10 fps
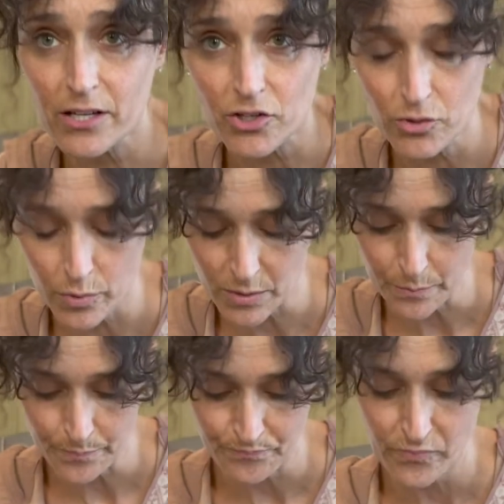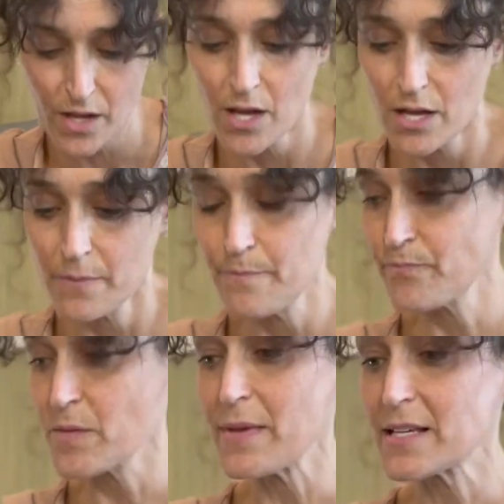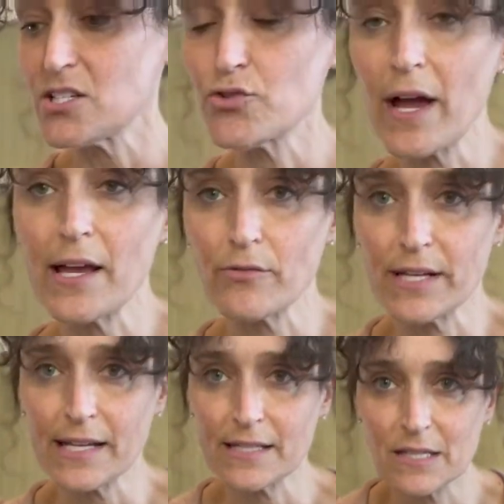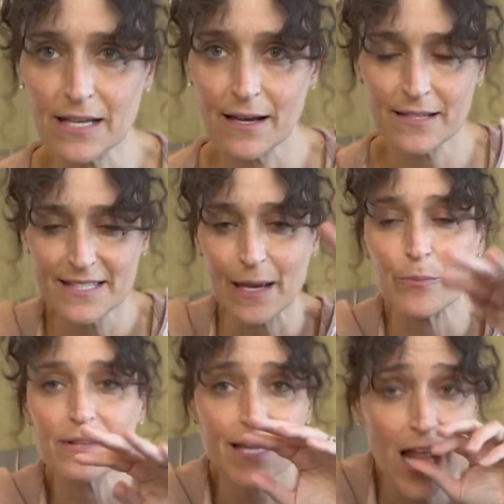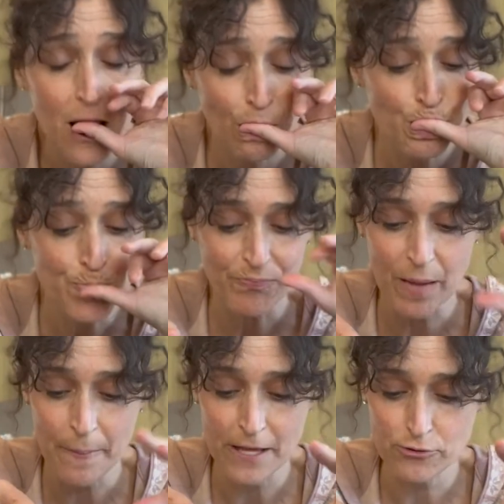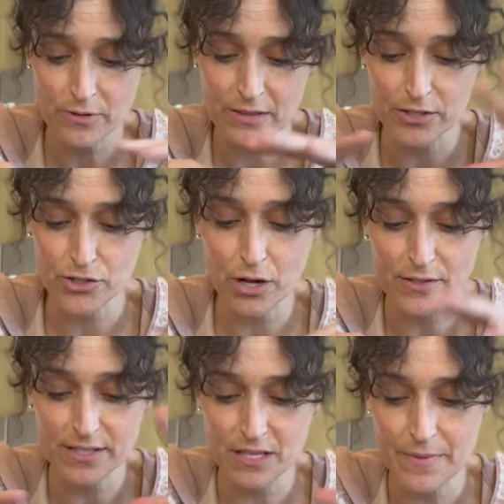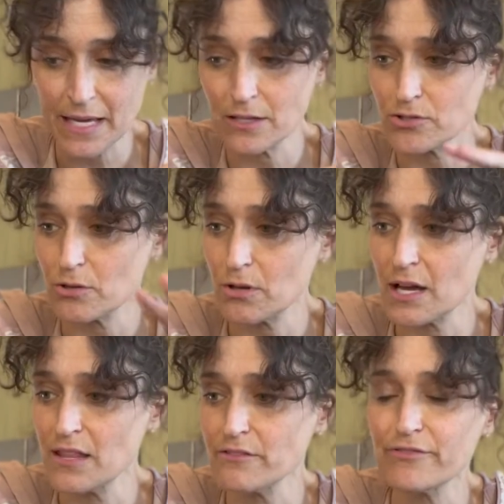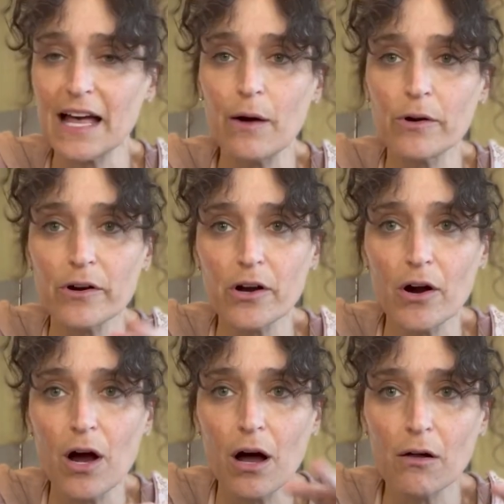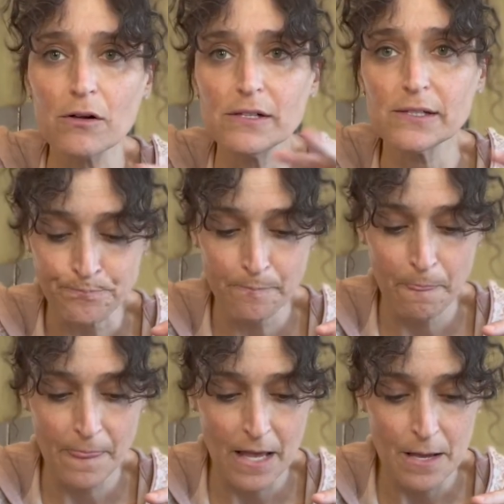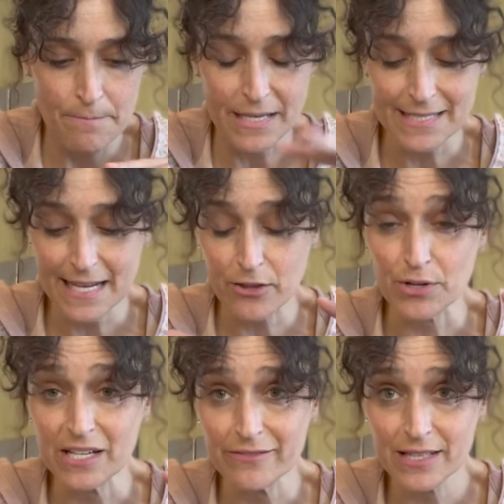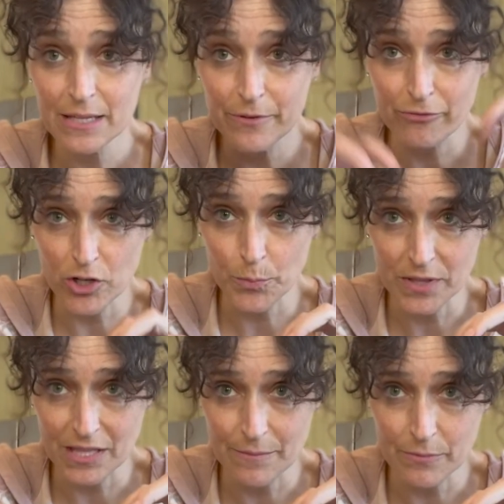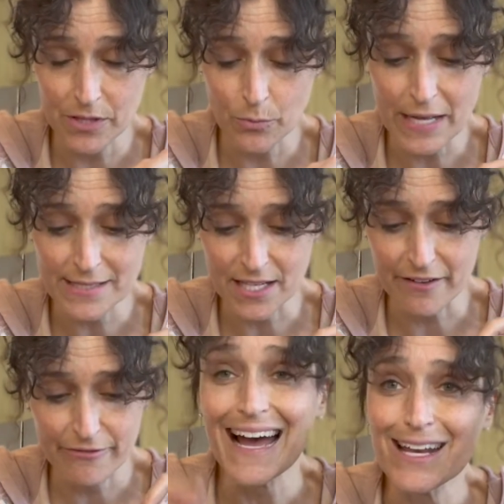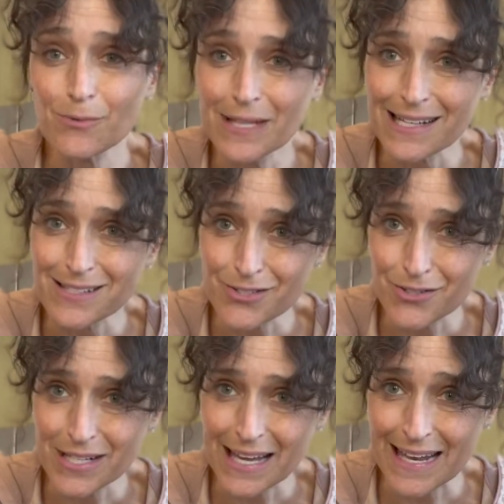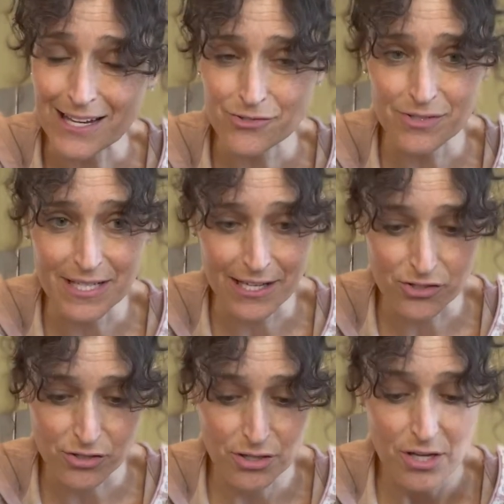you would mix the dry ingredients separately and make sure that the salt and the baking soda and the flour are all mixed together evenly before you put them in with the wet stuff. I don't like to dirty an extra dish.